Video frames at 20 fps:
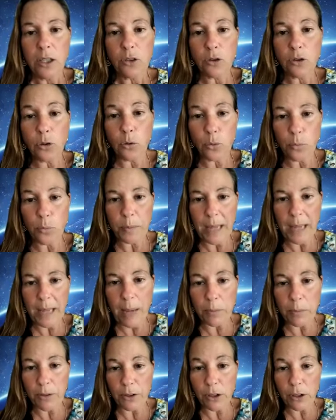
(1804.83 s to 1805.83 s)
to be
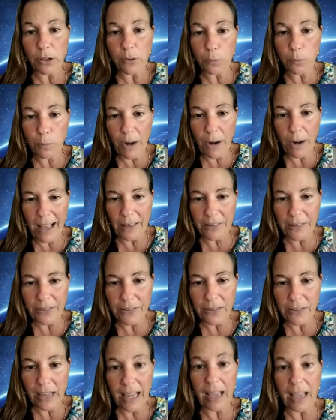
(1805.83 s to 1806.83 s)
able to
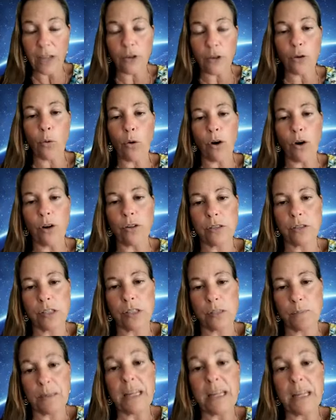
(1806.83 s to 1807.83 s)
express and or
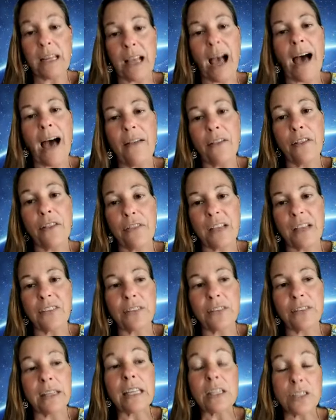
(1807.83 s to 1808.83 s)
speak on the
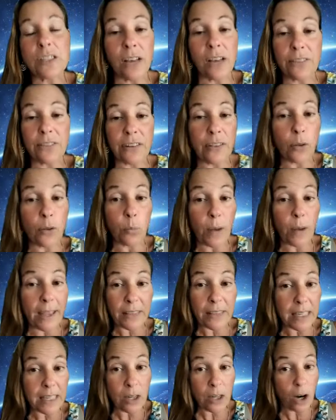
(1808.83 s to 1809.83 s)
things that he does in the way
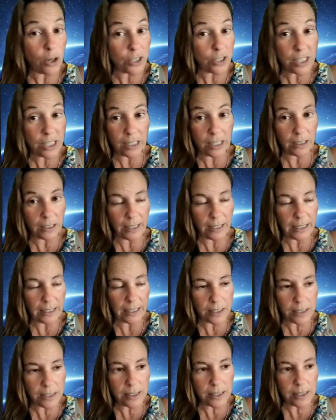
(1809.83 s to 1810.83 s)
that he
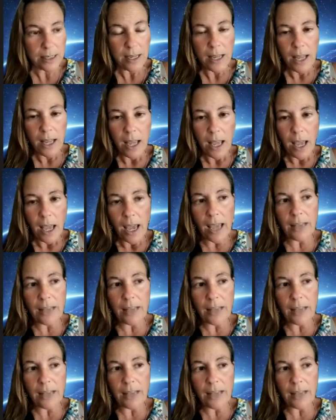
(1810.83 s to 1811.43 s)
articulates mm-hmm.